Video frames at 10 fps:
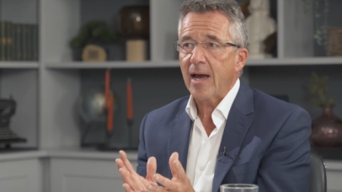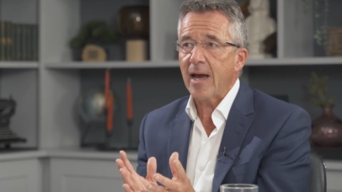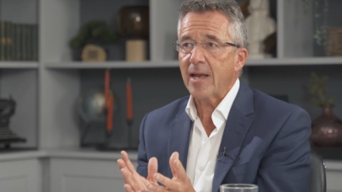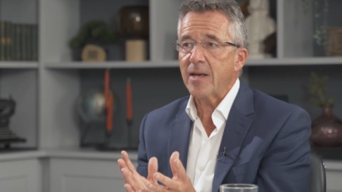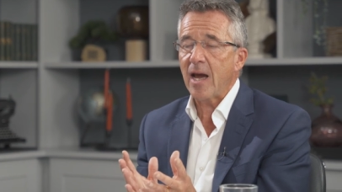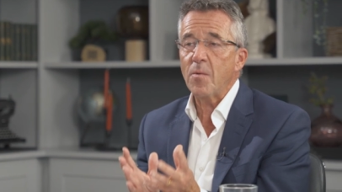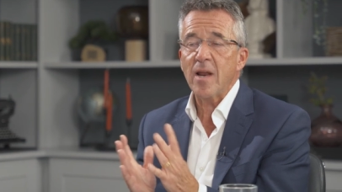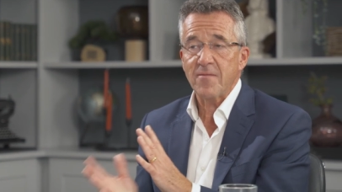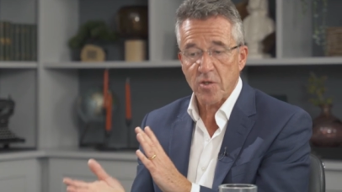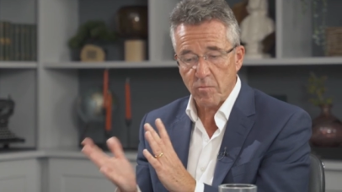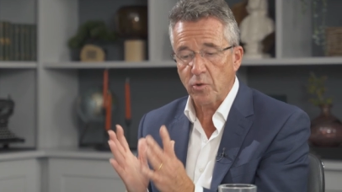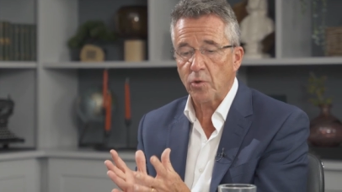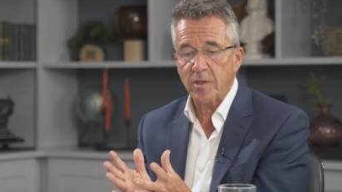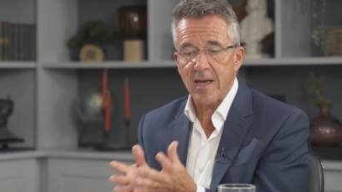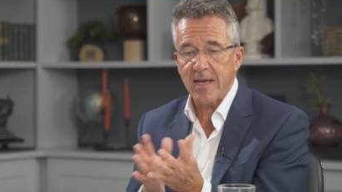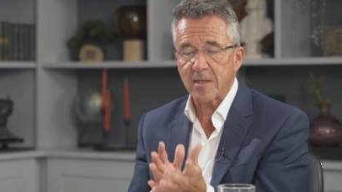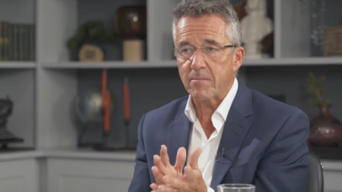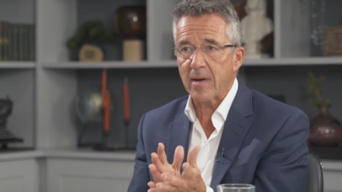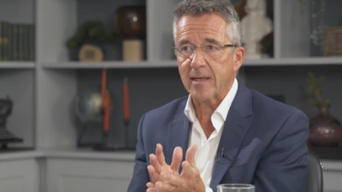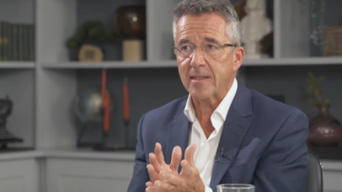And I would have some good days and
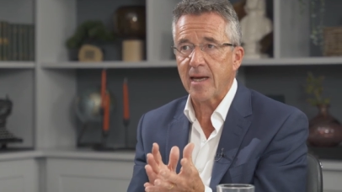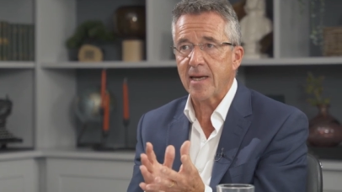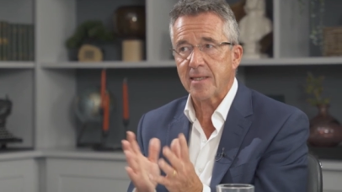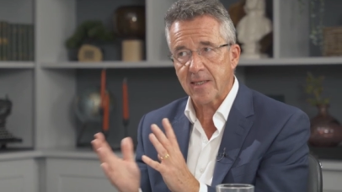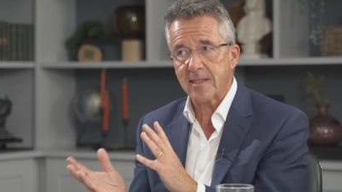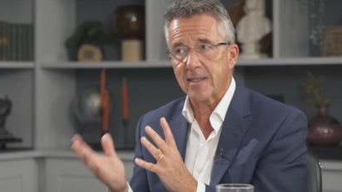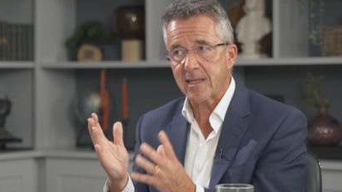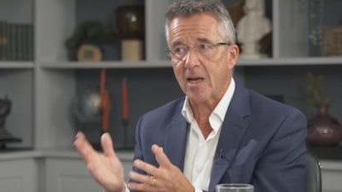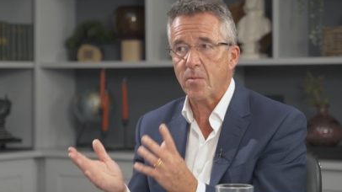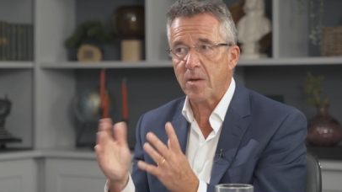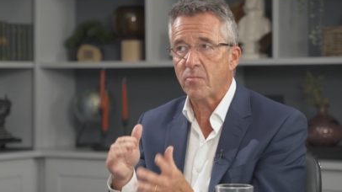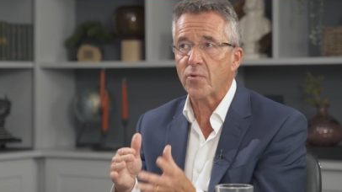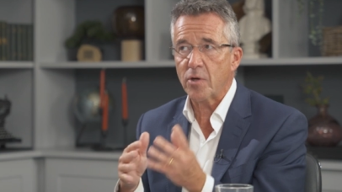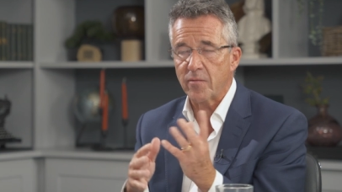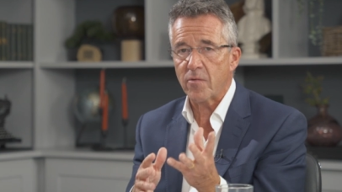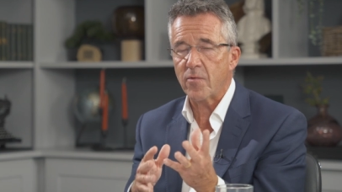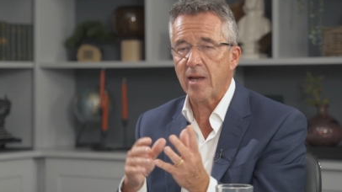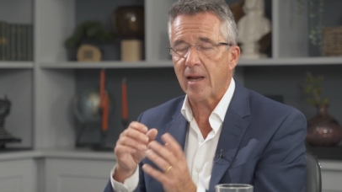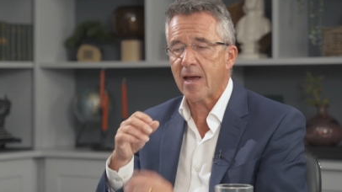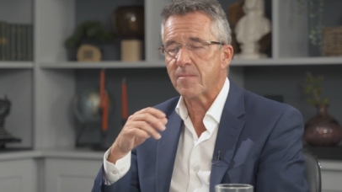bad days, and as I say, would improve and
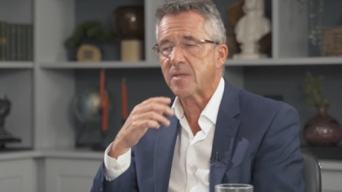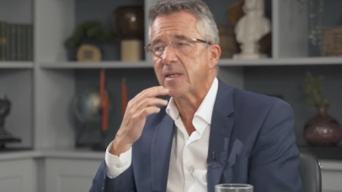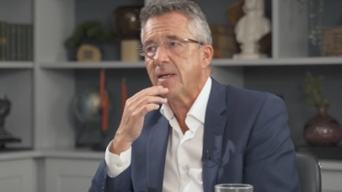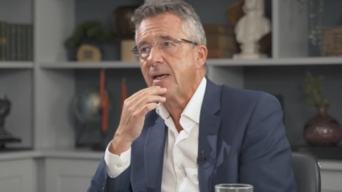relapse.